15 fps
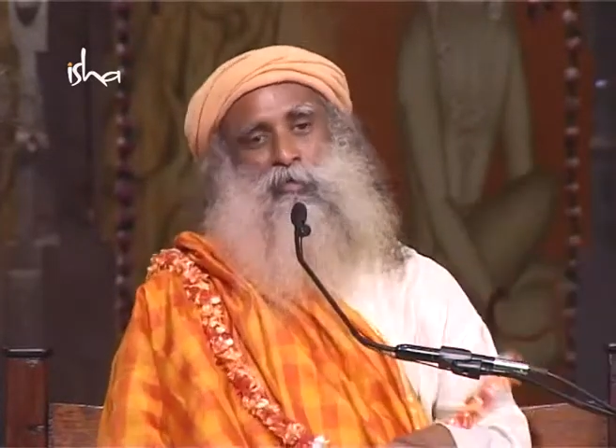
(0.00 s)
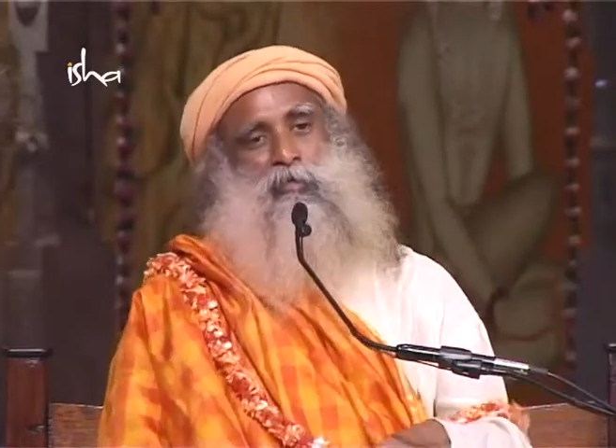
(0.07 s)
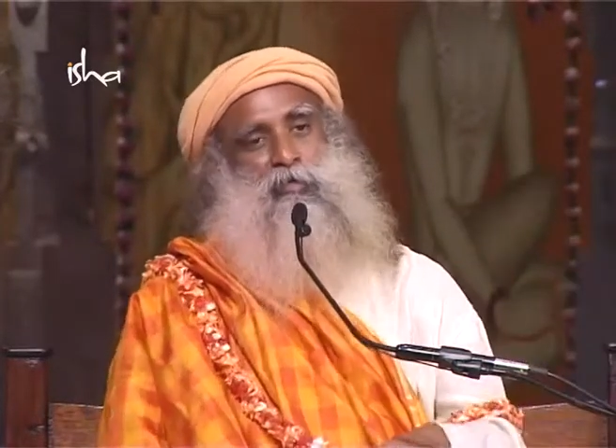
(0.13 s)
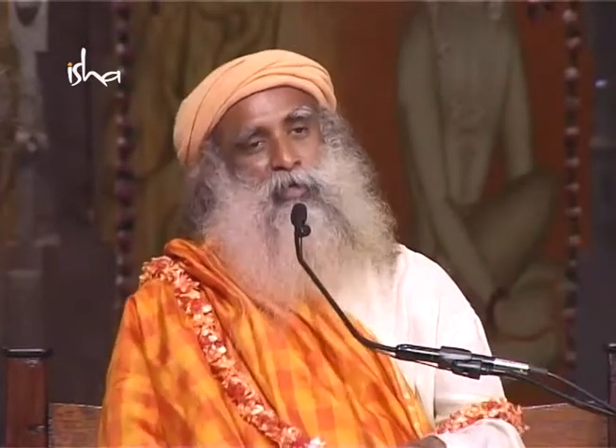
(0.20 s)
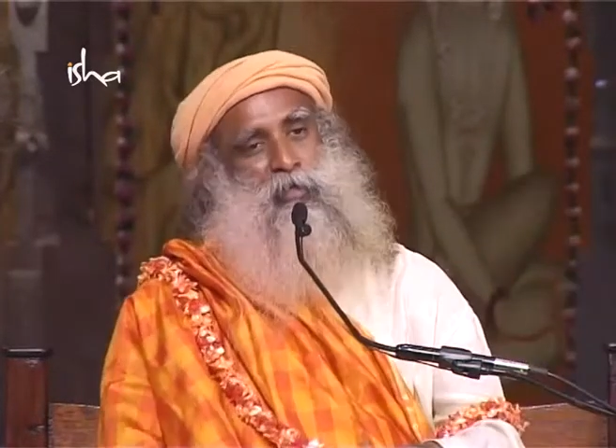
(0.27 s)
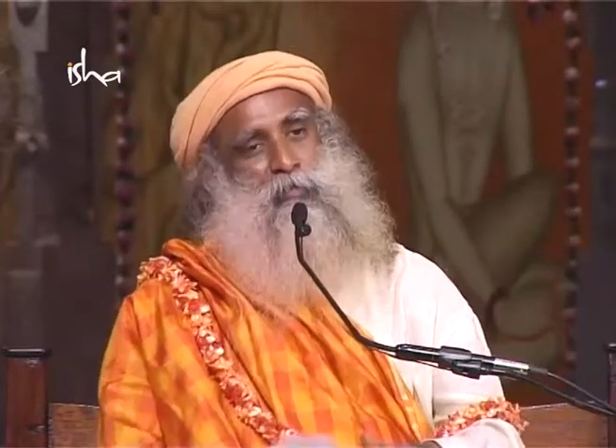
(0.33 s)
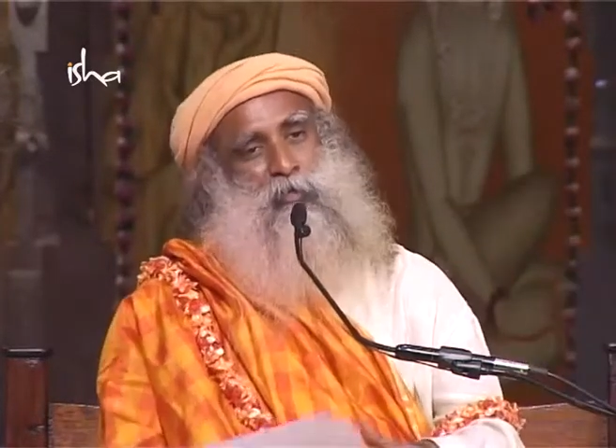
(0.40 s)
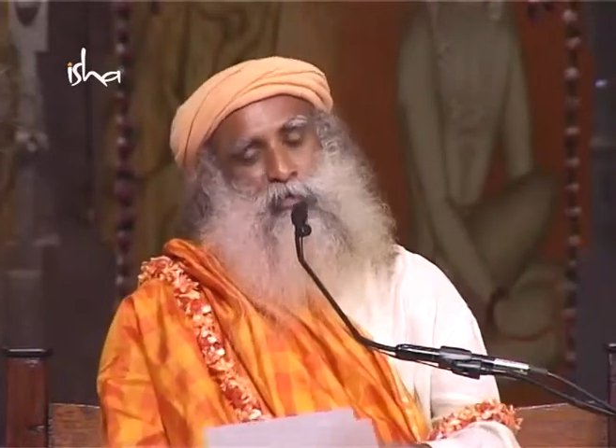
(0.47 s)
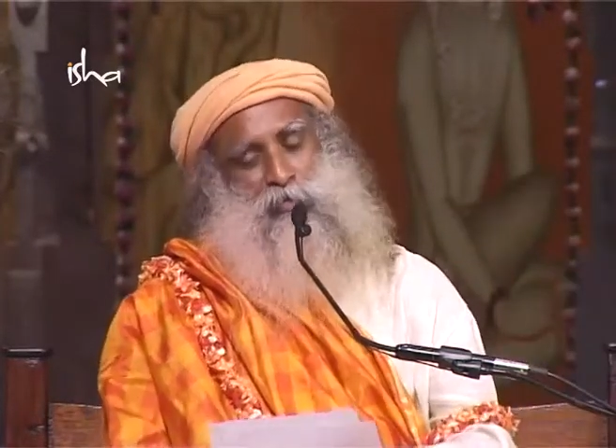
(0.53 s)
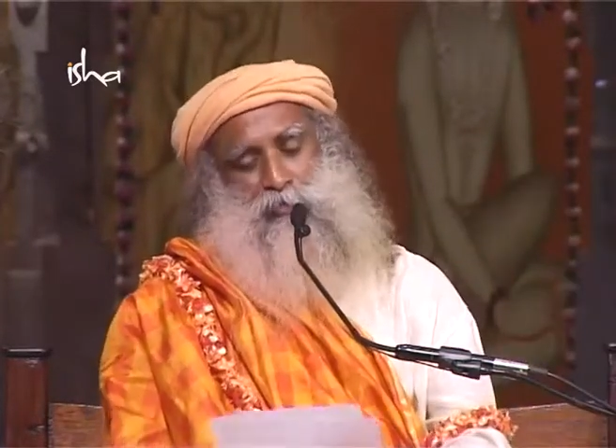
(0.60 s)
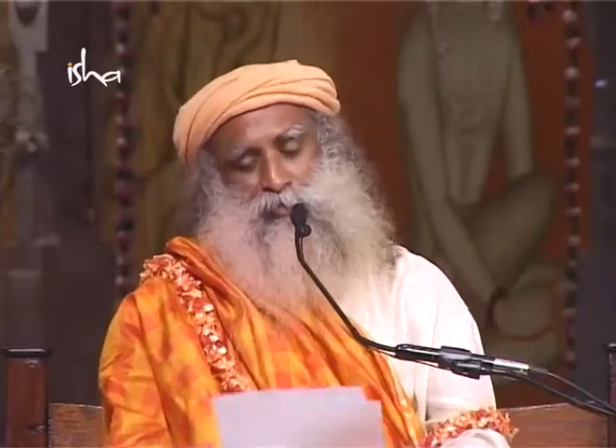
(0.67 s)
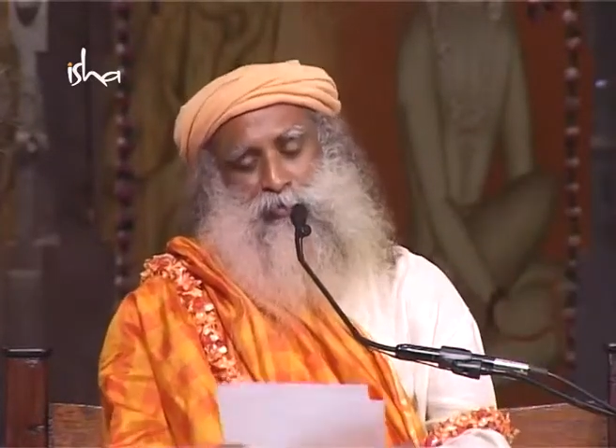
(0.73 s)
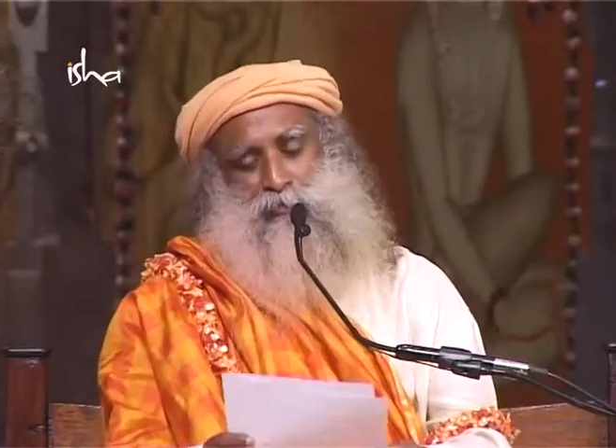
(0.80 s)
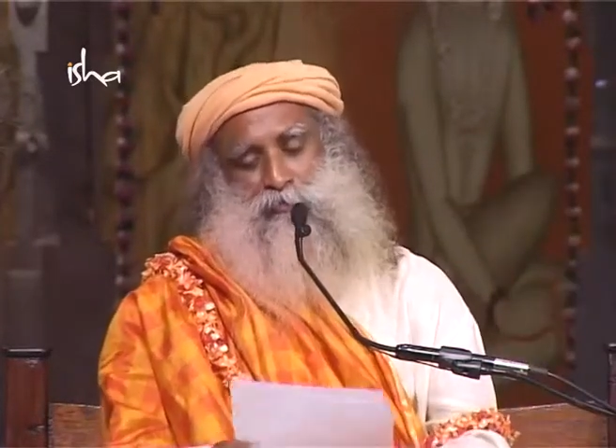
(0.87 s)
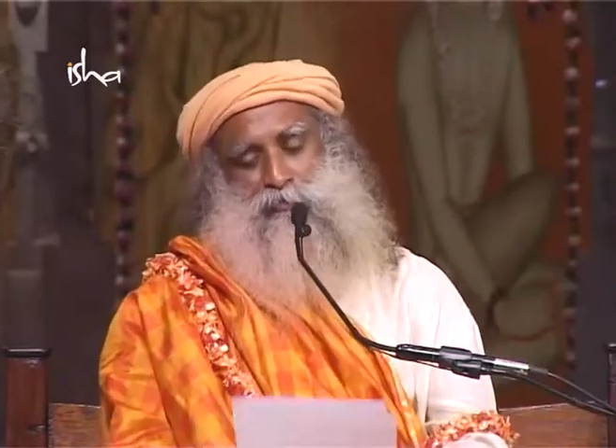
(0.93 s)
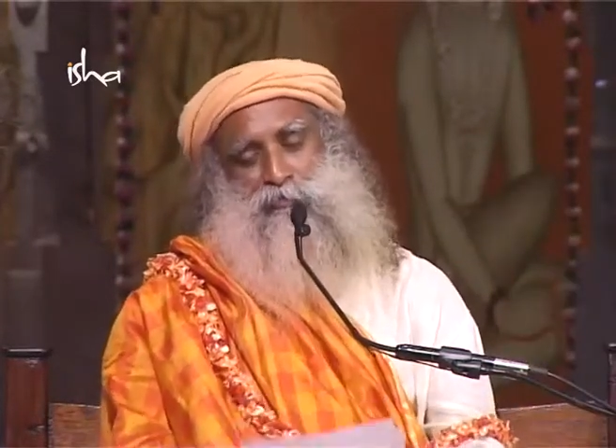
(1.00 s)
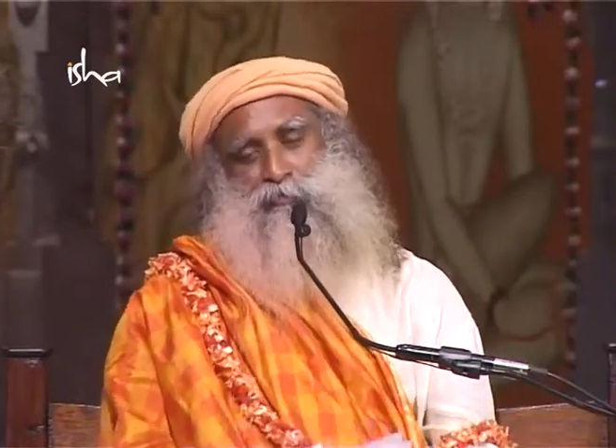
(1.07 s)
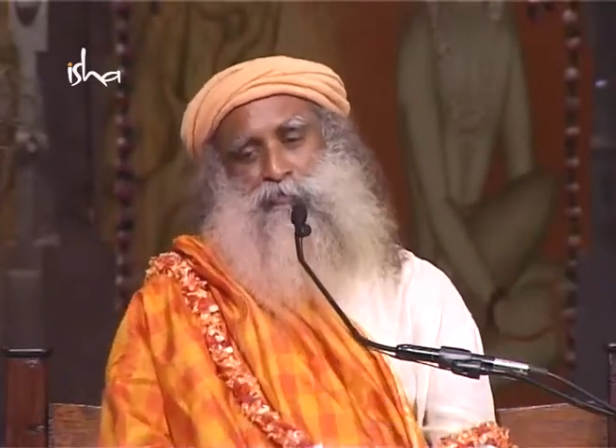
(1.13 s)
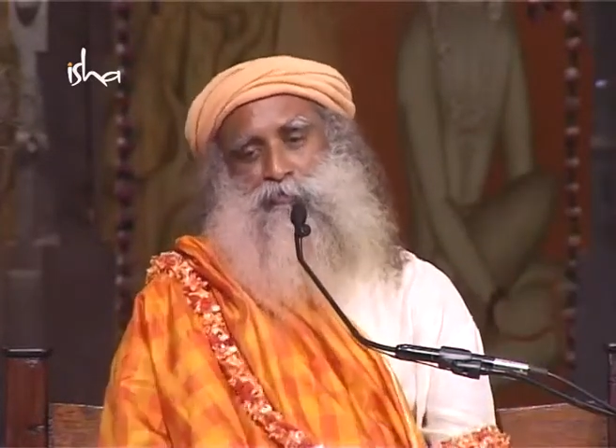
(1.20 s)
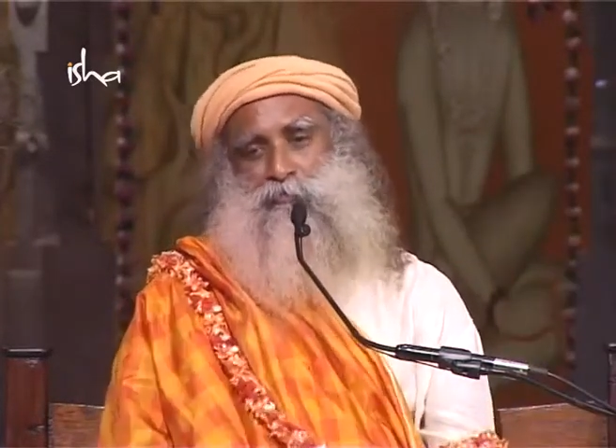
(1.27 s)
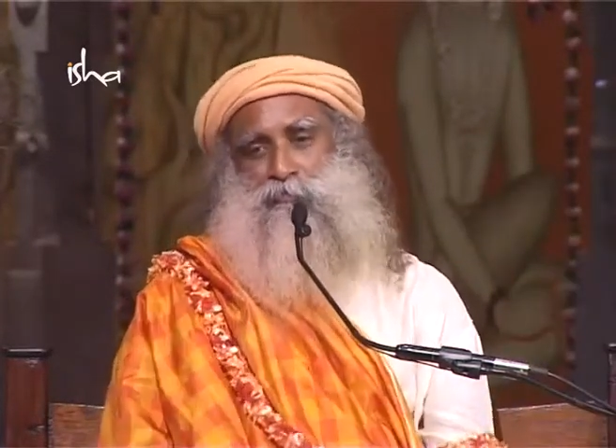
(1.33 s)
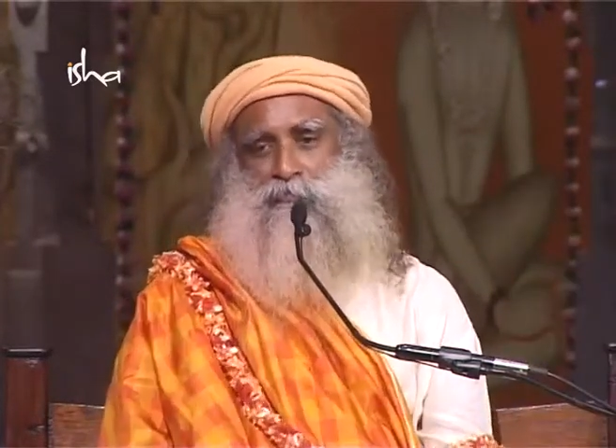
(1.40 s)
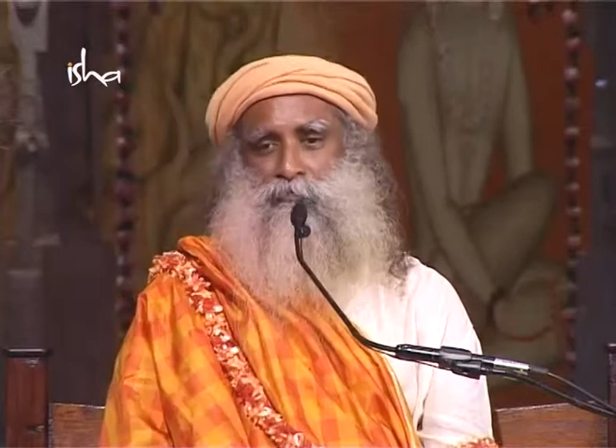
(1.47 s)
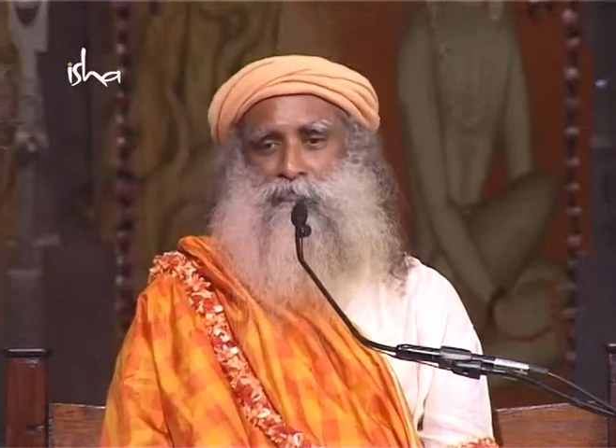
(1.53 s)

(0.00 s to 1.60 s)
only because of